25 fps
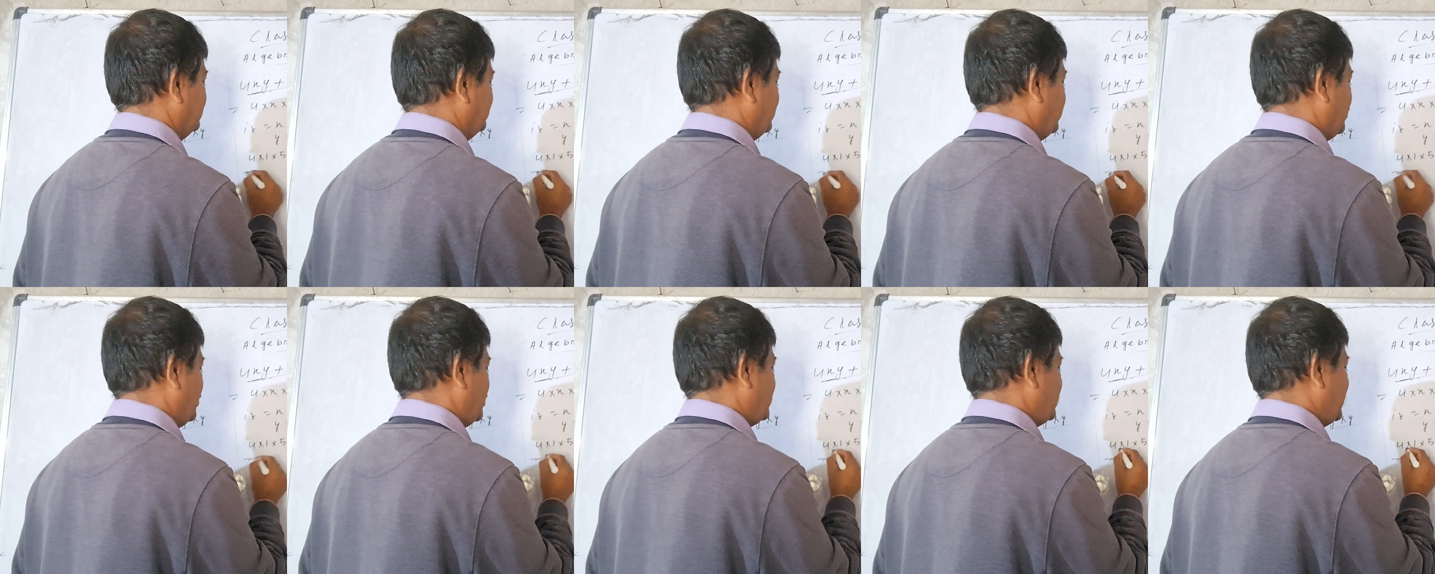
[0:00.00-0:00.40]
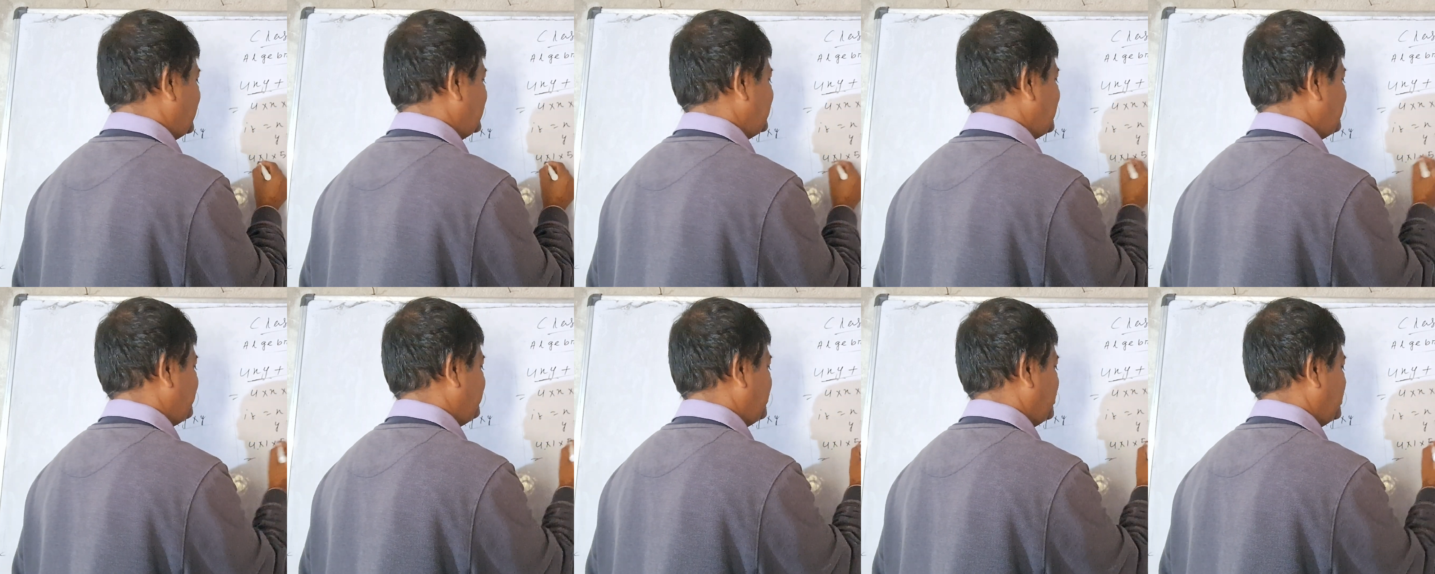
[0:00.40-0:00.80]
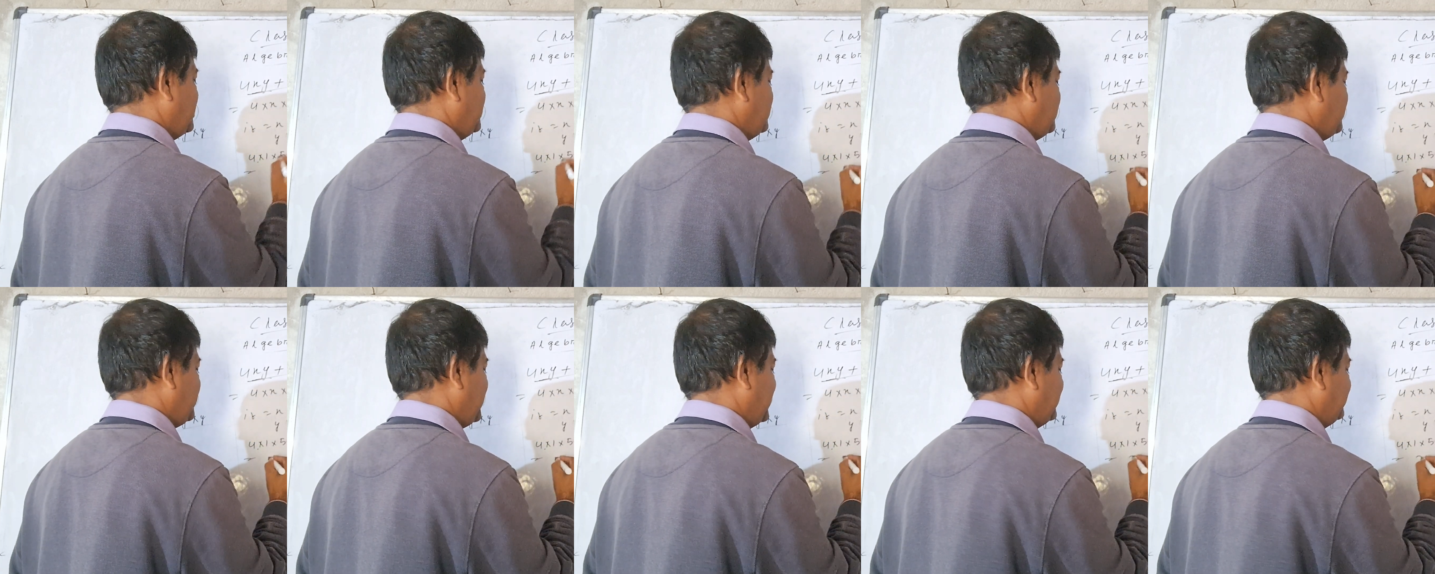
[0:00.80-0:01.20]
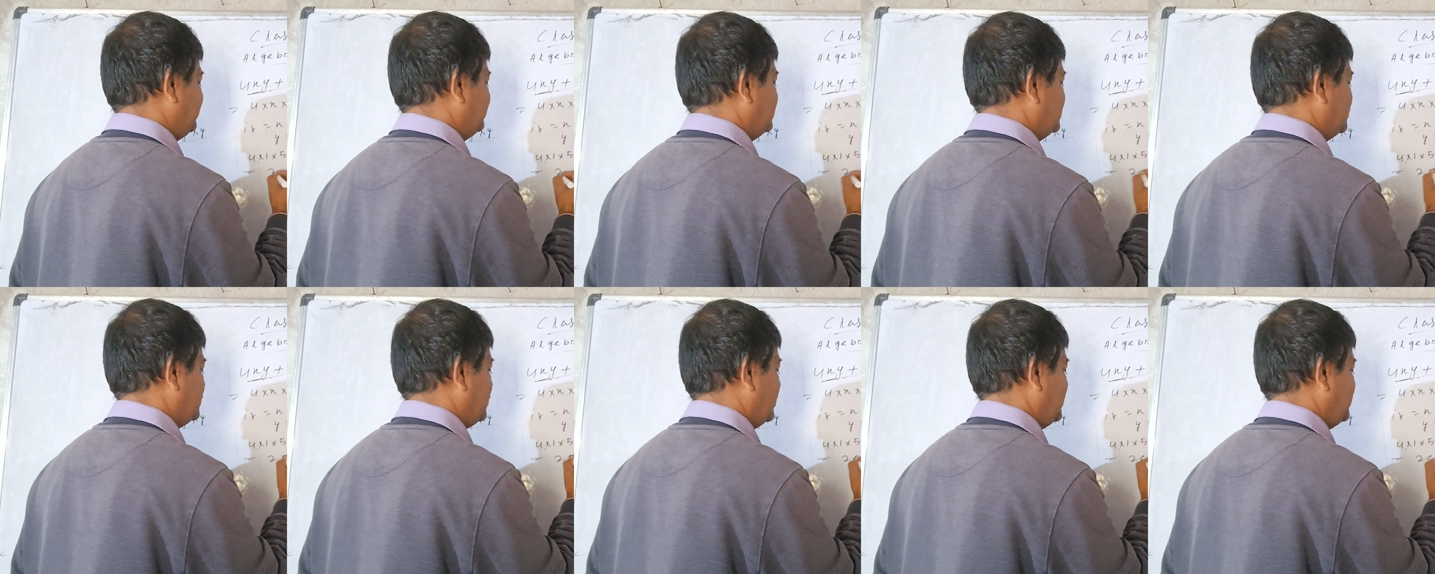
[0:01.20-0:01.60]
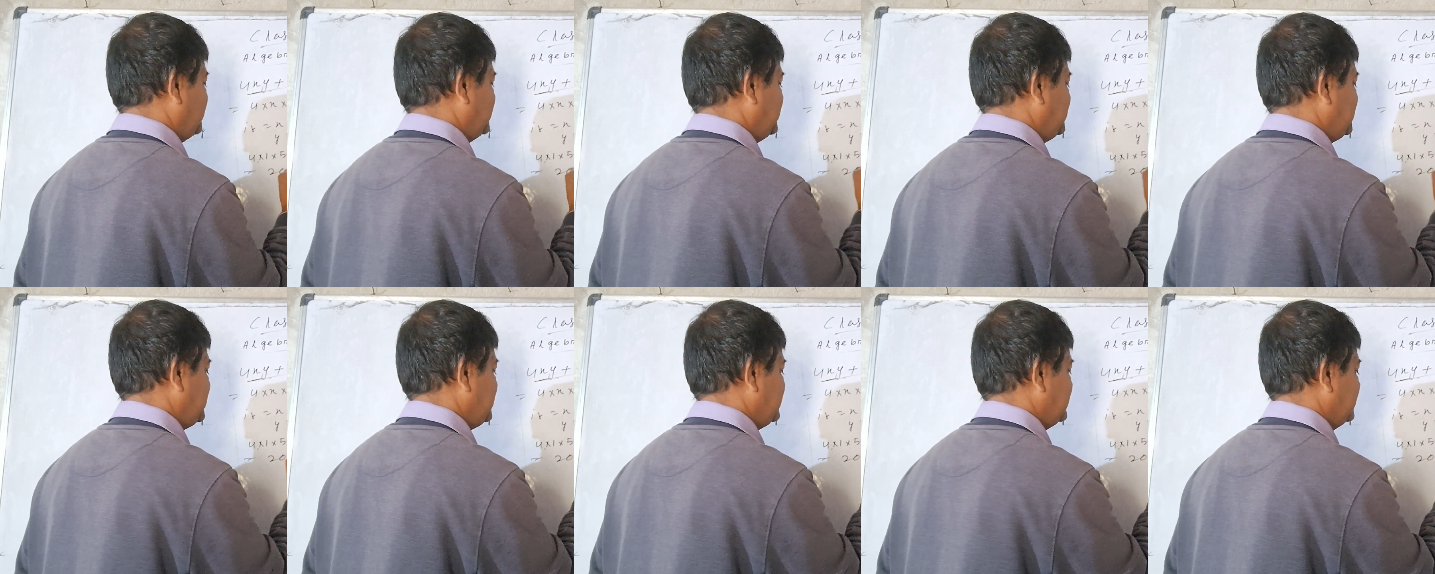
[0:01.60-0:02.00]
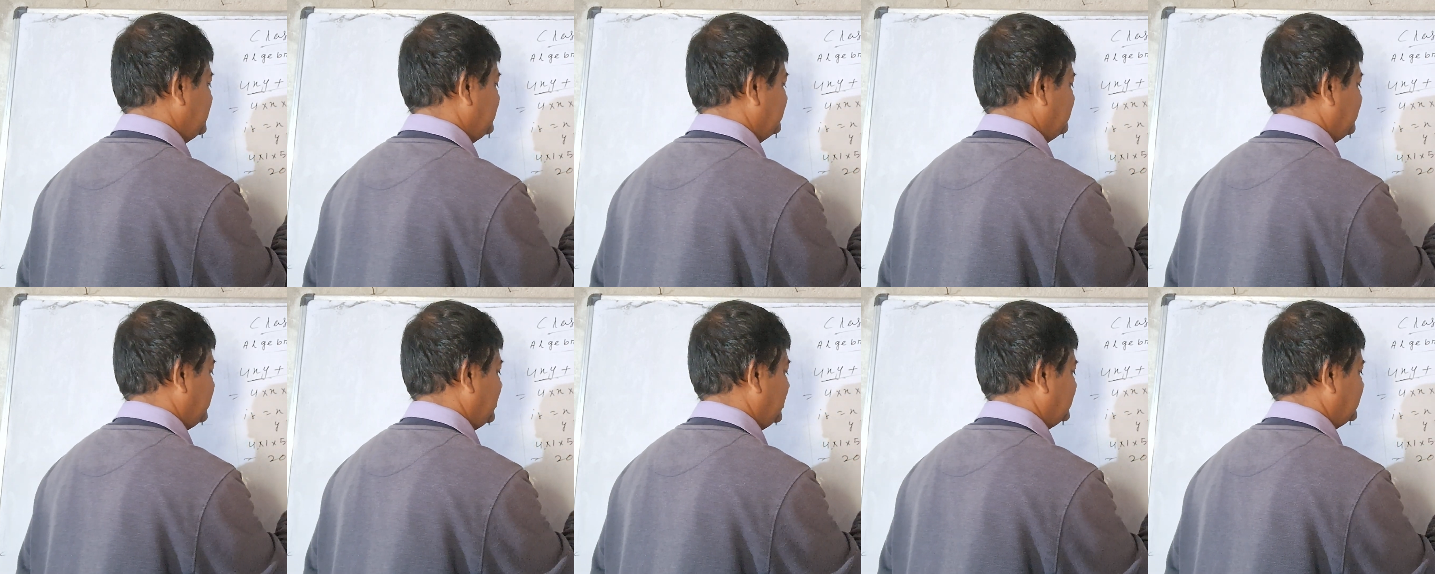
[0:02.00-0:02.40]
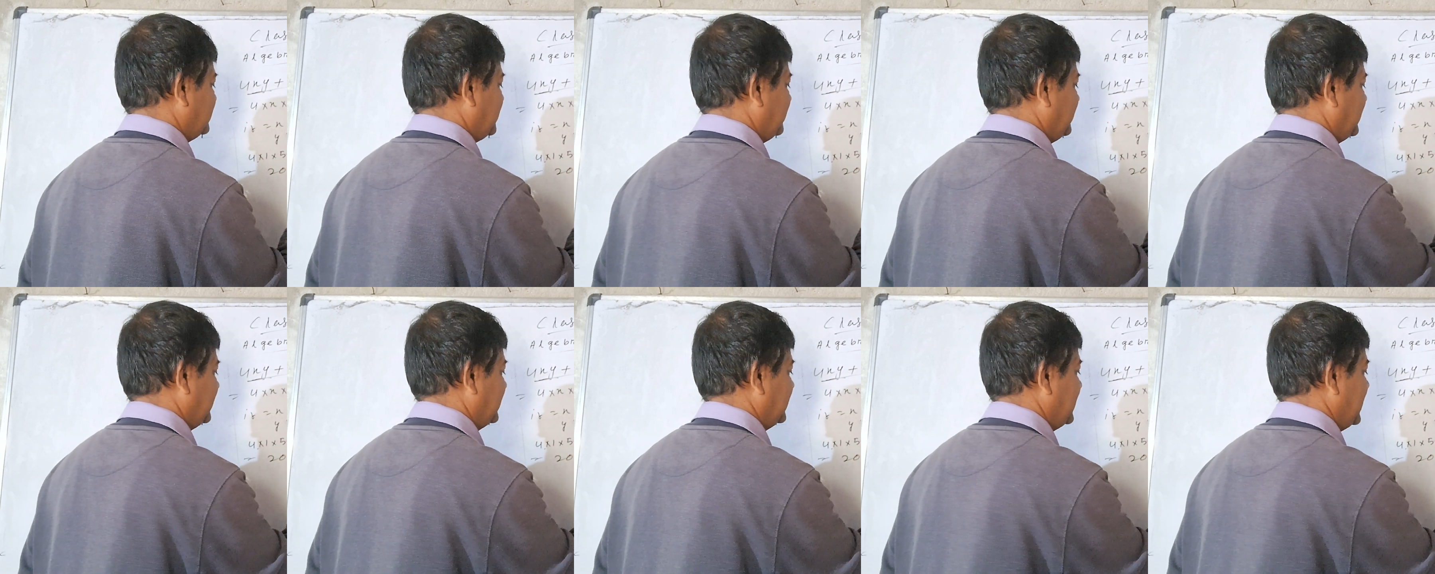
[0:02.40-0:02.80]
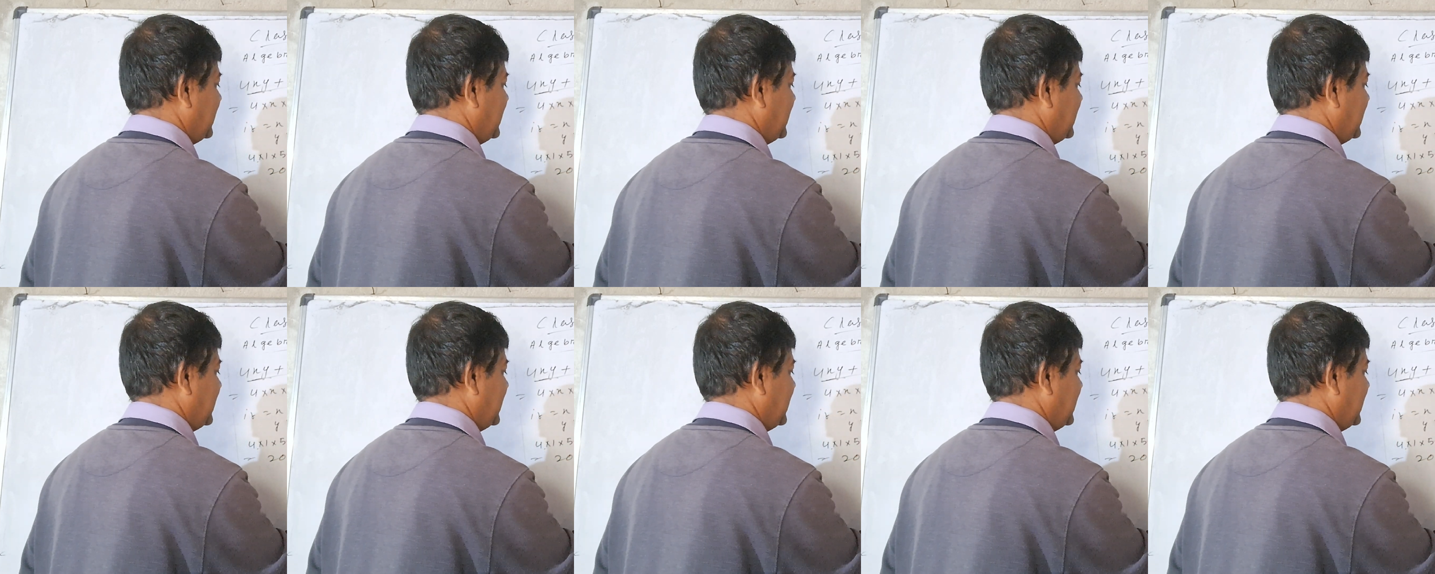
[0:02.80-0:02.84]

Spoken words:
4 1 4 into 5, 20 plus 7.